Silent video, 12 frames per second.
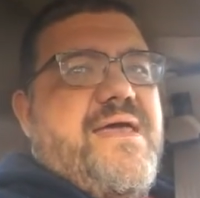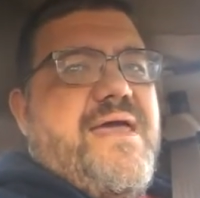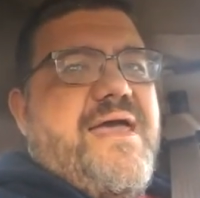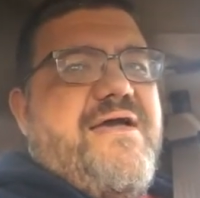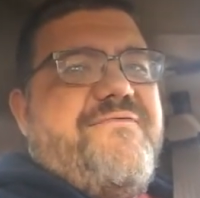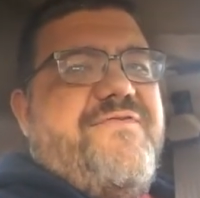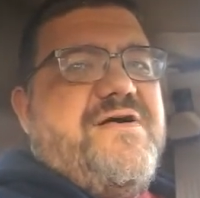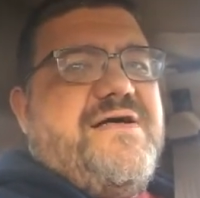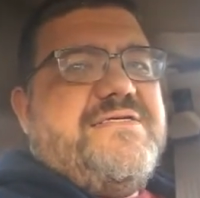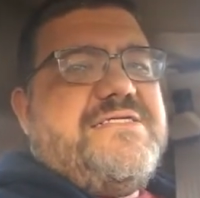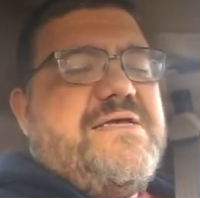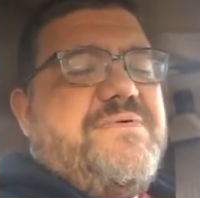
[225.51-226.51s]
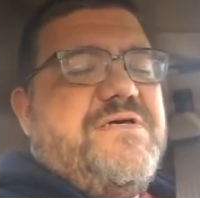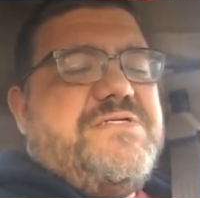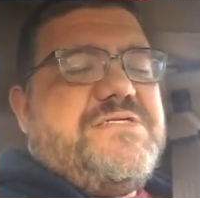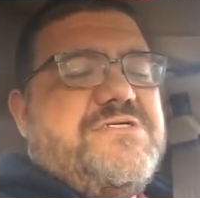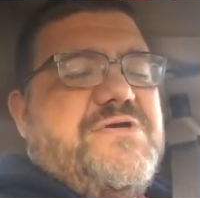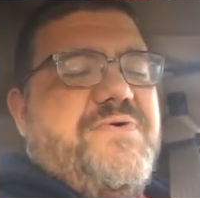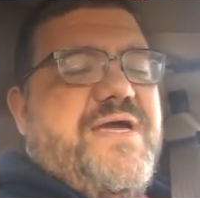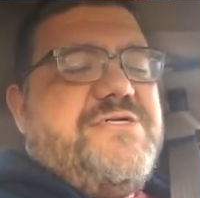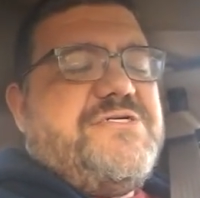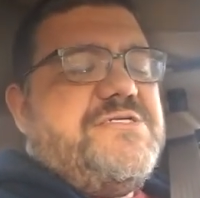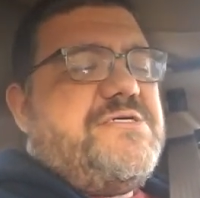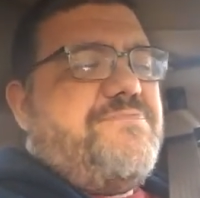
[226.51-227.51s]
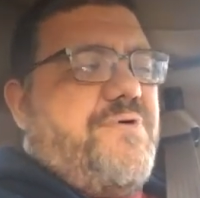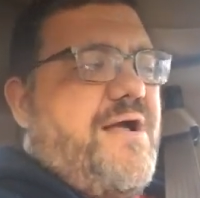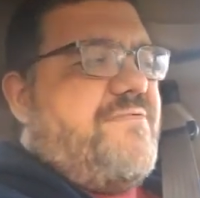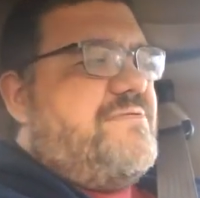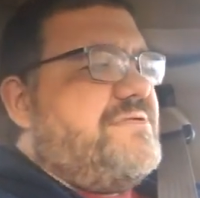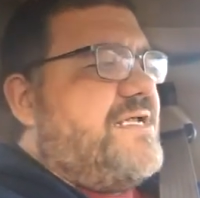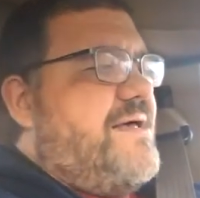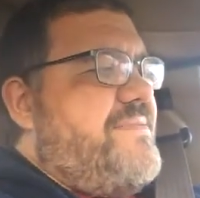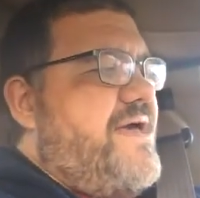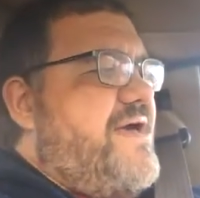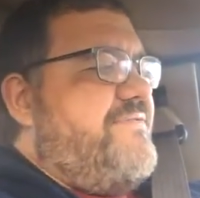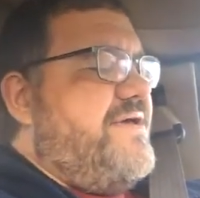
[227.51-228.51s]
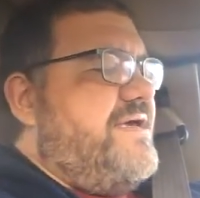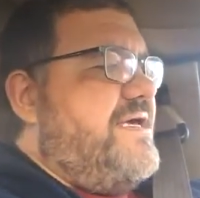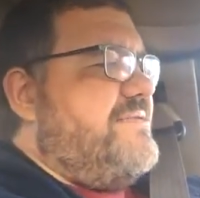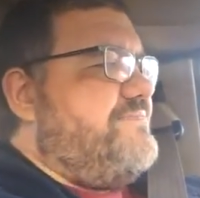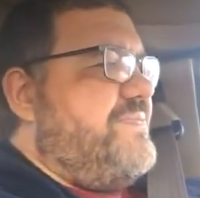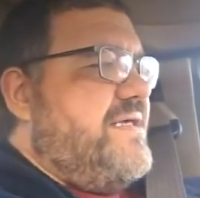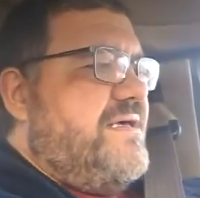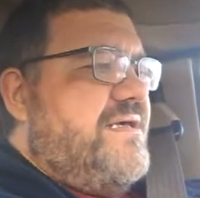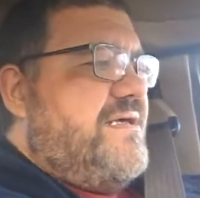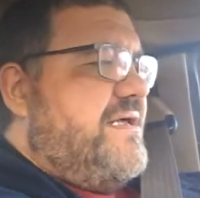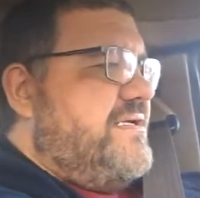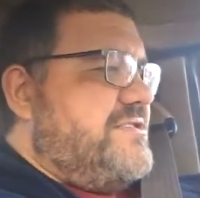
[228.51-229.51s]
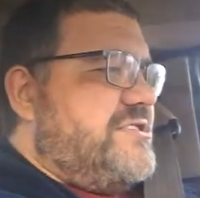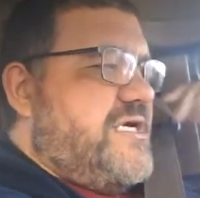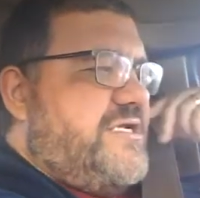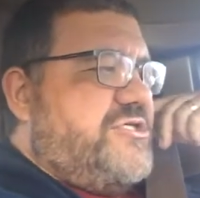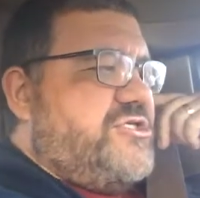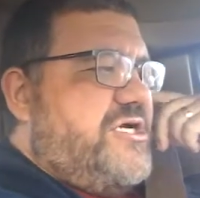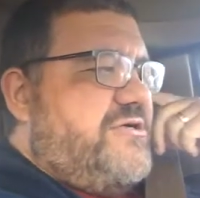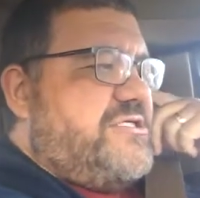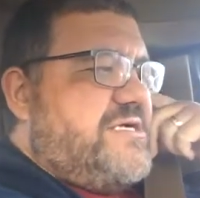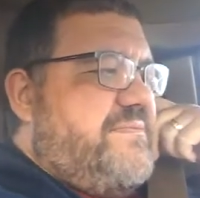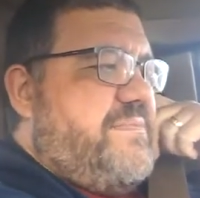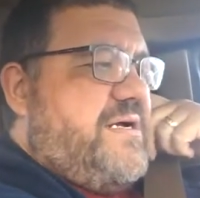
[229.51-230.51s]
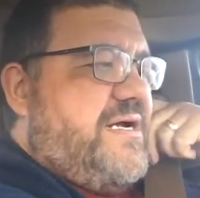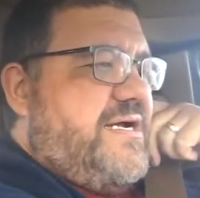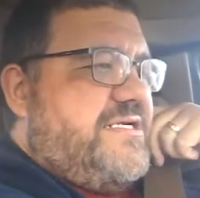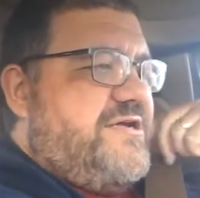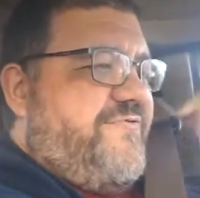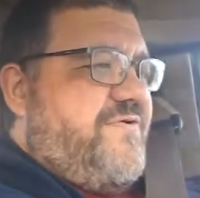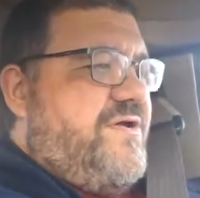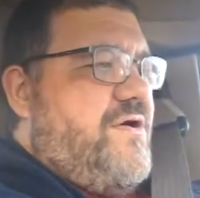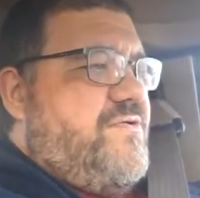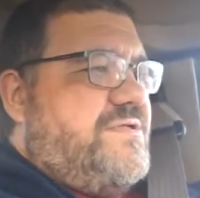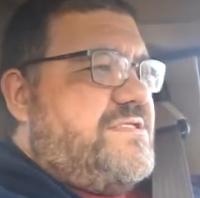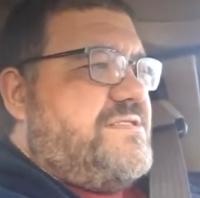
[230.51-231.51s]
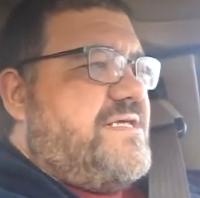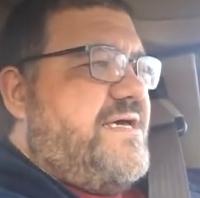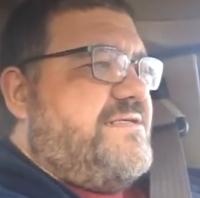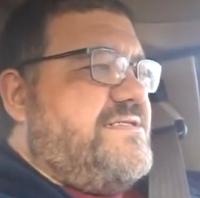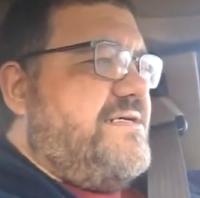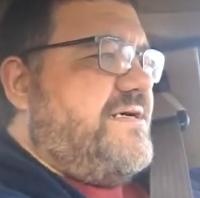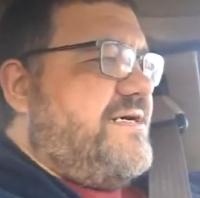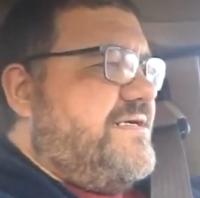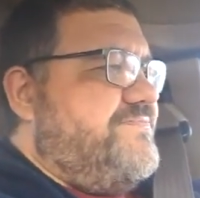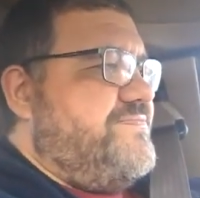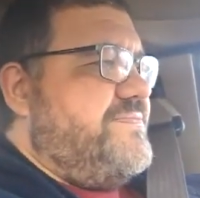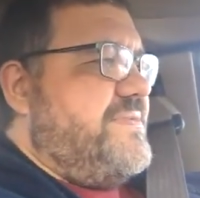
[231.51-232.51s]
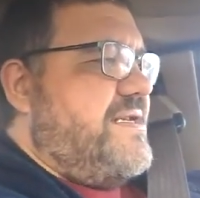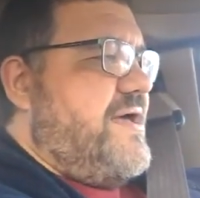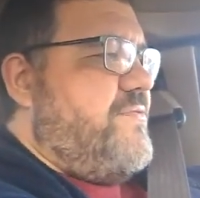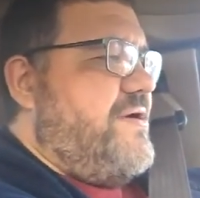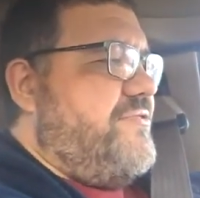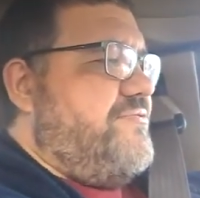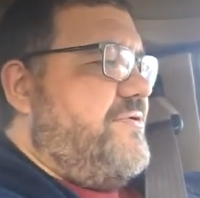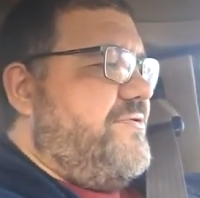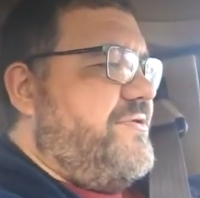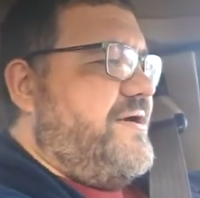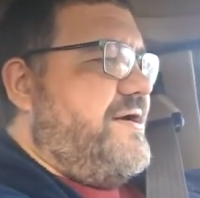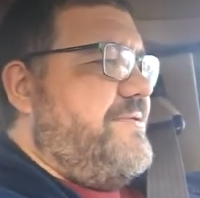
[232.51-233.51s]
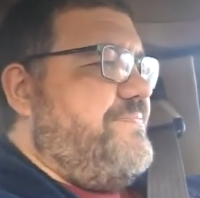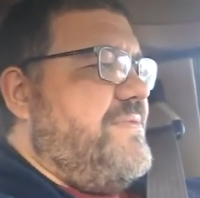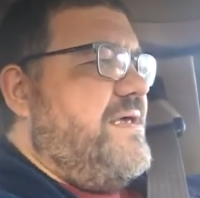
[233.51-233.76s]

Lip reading: have similar situations and problems that I'm having, and just going to share some different notes that I went through there.